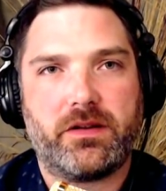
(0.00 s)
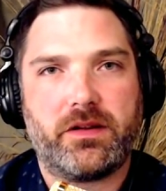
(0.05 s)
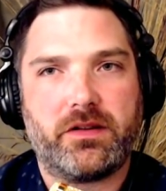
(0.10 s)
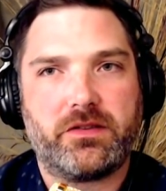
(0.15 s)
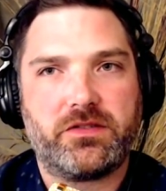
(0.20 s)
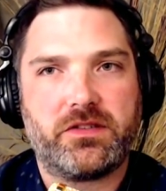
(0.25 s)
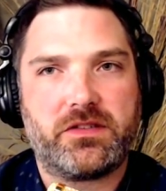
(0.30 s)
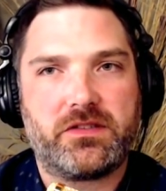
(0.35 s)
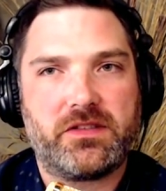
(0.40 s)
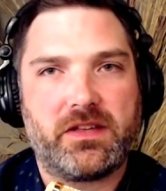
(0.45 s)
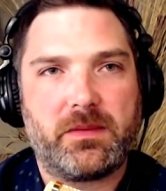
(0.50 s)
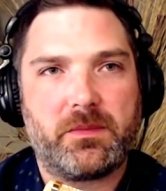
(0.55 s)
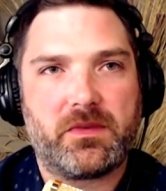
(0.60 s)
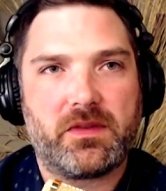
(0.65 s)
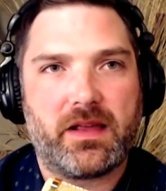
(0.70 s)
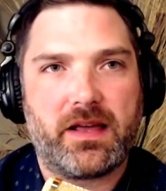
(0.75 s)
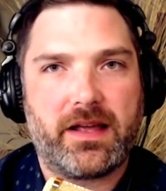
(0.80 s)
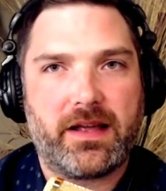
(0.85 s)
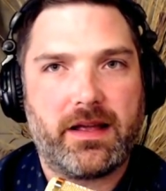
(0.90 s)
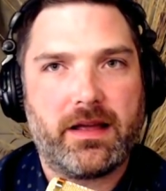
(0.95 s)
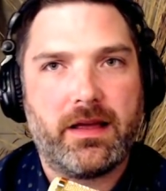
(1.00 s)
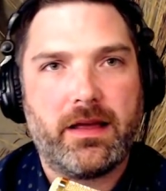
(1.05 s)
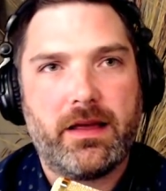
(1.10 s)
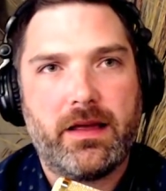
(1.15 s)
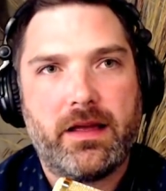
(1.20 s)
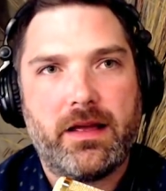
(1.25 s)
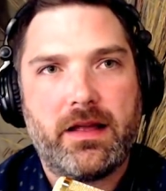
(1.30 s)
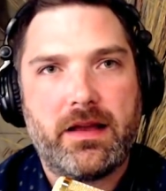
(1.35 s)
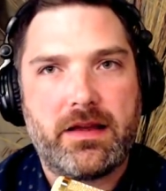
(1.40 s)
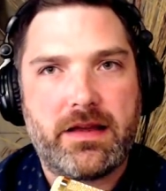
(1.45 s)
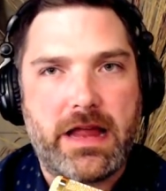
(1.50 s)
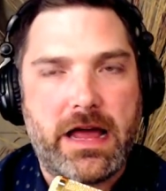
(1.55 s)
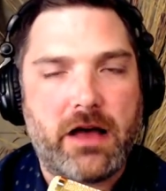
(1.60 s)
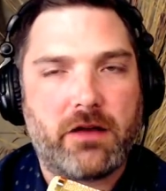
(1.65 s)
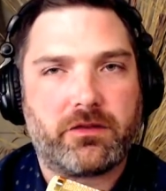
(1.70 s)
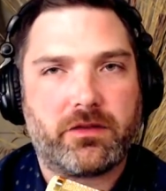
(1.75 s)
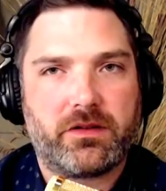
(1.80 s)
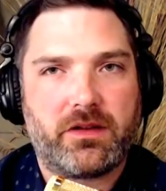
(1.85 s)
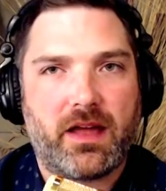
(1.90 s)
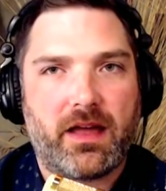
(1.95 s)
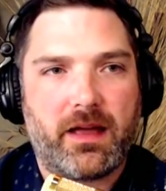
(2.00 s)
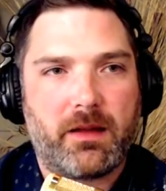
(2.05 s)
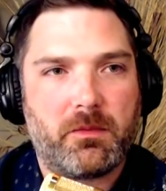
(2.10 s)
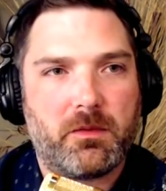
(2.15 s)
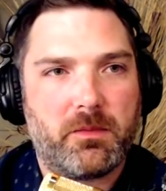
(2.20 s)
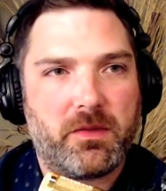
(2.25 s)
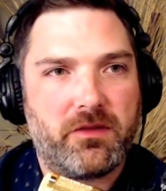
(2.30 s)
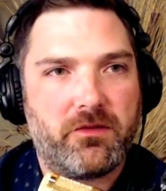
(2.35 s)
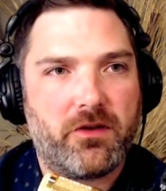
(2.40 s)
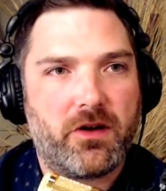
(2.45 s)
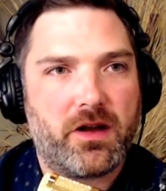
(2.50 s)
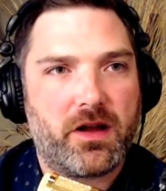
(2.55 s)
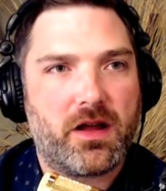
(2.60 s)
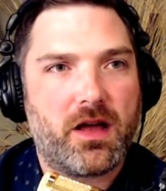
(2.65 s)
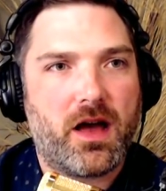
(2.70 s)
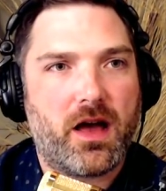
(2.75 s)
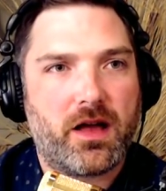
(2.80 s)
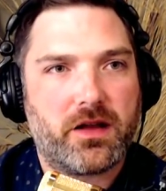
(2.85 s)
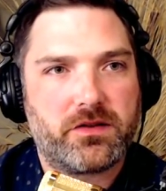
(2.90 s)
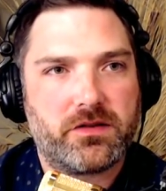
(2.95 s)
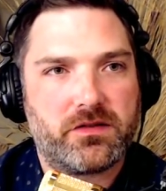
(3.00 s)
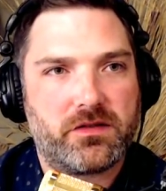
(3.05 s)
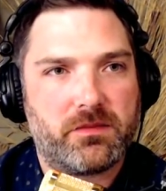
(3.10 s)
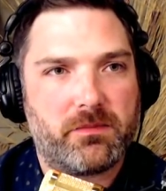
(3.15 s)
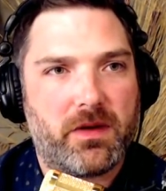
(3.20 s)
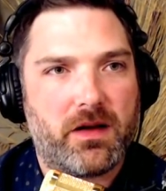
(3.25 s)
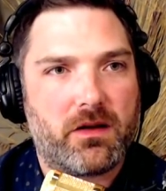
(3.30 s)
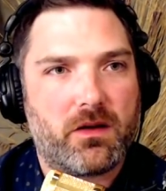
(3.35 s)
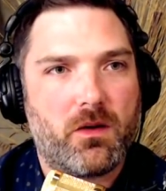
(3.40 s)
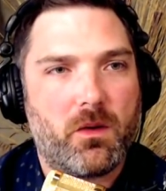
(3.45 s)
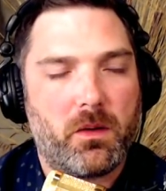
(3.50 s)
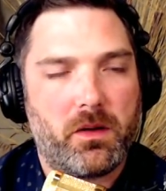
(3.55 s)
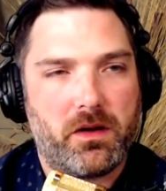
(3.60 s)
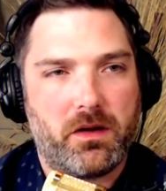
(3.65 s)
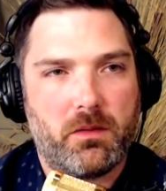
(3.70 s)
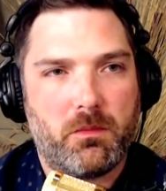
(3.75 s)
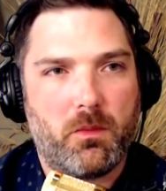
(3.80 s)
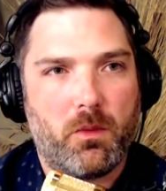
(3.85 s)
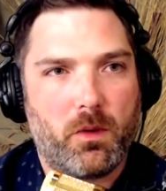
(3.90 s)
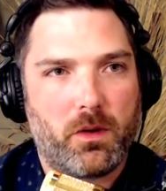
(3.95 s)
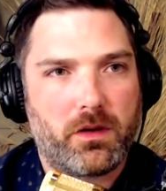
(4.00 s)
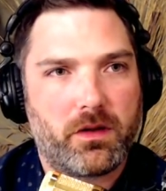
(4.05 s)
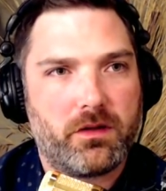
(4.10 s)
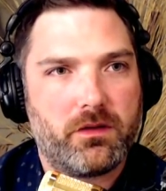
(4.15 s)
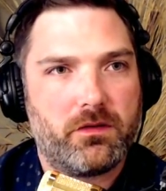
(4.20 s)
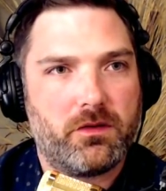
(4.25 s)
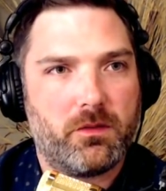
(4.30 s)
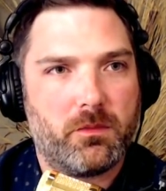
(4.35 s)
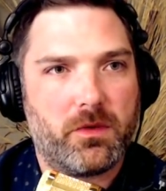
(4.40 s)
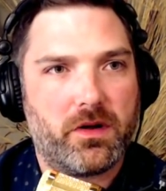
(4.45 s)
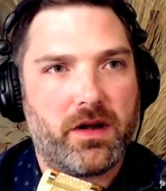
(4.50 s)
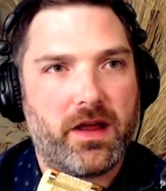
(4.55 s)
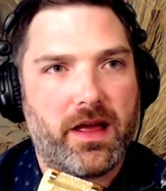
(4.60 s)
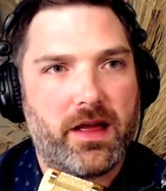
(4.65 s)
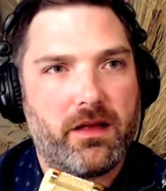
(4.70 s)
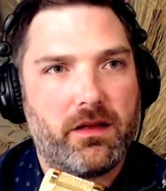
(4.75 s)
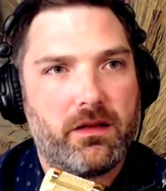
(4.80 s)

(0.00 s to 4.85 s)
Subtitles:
It just seems like now's the time to be very cautious about going into more consumer debt.